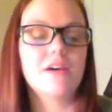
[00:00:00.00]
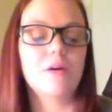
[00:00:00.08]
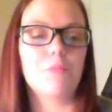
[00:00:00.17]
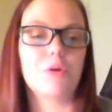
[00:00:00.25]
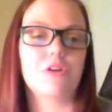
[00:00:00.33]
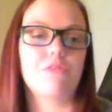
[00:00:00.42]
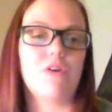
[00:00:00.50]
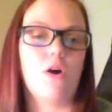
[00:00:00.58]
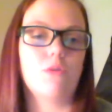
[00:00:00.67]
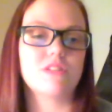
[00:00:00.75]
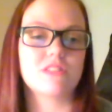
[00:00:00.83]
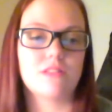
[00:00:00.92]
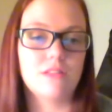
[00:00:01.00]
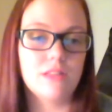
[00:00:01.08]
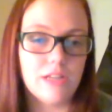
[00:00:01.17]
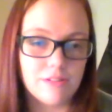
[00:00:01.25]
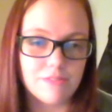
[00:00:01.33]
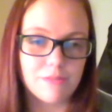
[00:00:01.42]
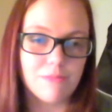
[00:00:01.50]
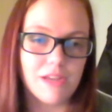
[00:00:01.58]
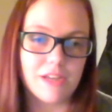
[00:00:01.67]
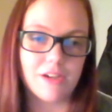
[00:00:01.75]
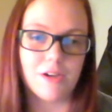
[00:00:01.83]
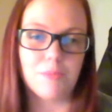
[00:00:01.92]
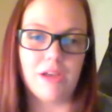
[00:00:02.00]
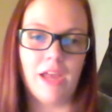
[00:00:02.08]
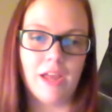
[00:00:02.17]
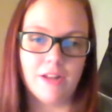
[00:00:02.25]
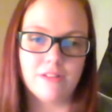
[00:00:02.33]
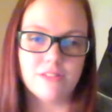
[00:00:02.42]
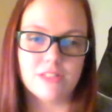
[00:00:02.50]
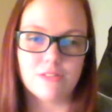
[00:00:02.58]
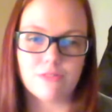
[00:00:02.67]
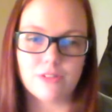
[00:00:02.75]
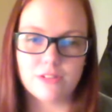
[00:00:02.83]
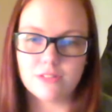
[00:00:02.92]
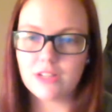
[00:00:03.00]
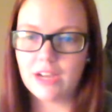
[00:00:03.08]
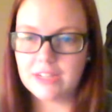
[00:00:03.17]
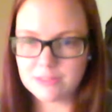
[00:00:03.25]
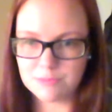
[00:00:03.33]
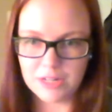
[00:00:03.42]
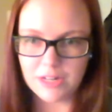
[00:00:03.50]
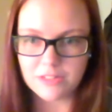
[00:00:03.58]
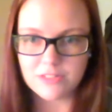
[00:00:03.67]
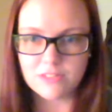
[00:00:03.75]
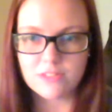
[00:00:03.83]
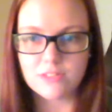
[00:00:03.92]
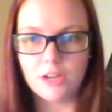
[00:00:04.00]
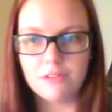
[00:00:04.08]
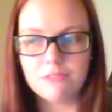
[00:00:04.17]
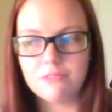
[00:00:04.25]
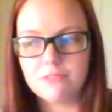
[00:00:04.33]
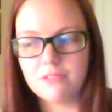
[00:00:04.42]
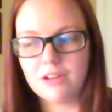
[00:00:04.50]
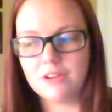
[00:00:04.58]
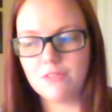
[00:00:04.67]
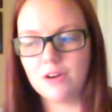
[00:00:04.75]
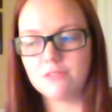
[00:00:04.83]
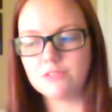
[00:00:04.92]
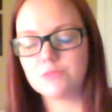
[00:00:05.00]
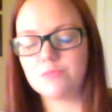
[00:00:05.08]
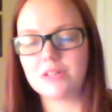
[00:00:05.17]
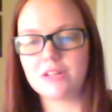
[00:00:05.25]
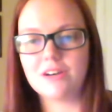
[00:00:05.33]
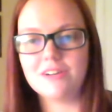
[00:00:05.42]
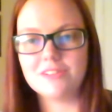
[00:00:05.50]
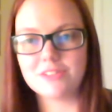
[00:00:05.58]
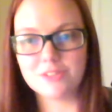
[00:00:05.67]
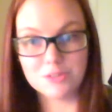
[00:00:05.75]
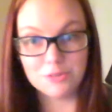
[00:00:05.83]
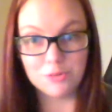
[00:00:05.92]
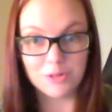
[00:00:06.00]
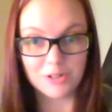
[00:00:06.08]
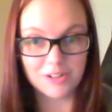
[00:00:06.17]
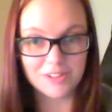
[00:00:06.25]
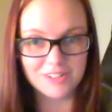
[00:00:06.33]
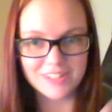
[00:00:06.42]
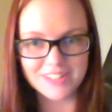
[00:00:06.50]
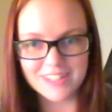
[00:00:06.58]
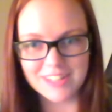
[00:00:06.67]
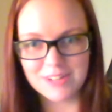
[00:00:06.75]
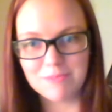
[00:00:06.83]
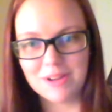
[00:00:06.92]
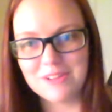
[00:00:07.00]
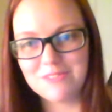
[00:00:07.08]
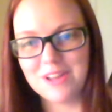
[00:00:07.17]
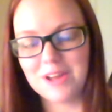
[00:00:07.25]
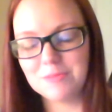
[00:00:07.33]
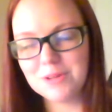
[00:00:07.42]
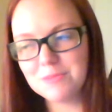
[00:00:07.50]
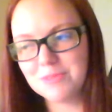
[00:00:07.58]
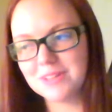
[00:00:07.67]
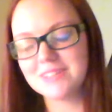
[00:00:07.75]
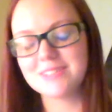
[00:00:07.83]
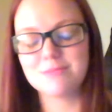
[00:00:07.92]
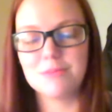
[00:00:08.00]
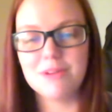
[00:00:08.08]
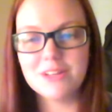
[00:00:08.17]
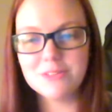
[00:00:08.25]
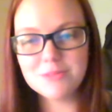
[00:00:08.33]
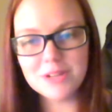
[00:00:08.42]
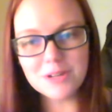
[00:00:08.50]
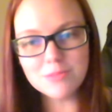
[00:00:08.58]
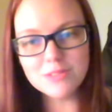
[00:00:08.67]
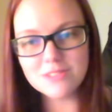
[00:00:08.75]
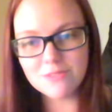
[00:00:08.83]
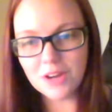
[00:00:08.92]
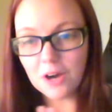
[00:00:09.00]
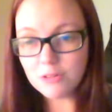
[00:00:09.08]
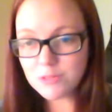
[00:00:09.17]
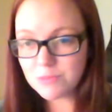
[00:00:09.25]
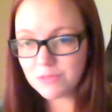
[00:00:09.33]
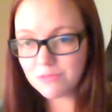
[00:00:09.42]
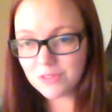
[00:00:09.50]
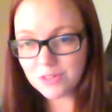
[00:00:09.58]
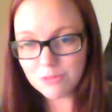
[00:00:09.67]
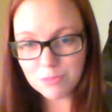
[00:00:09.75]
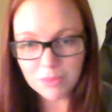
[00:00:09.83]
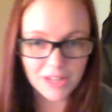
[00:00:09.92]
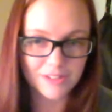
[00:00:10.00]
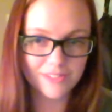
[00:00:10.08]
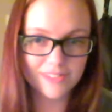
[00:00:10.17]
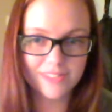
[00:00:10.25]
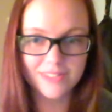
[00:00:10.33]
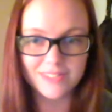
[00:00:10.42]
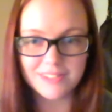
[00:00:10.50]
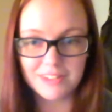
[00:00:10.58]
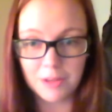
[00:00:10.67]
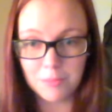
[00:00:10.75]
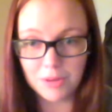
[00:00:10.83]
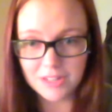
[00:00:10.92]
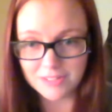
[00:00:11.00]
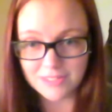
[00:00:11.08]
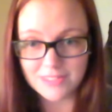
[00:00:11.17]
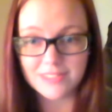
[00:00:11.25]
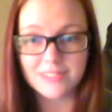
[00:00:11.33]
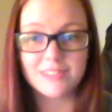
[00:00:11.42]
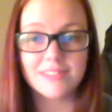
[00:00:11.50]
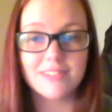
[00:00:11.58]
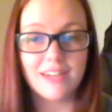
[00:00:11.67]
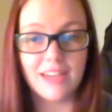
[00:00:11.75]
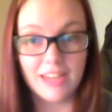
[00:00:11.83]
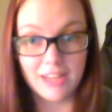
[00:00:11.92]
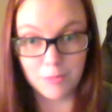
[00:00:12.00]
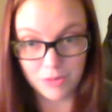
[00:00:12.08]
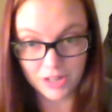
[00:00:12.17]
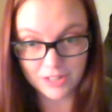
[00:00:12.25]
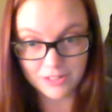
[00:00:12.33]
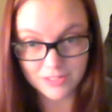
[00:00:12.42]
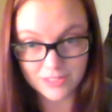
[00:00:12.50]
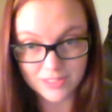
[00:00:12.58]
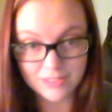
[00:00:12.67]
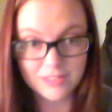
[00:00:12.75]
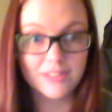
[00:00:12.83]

But I've always loved makeup and different cosmetics and stuff. I've always been called Goo Girl in my family because my bathroom cupboards have always been filled with bottles and bottles and bottles.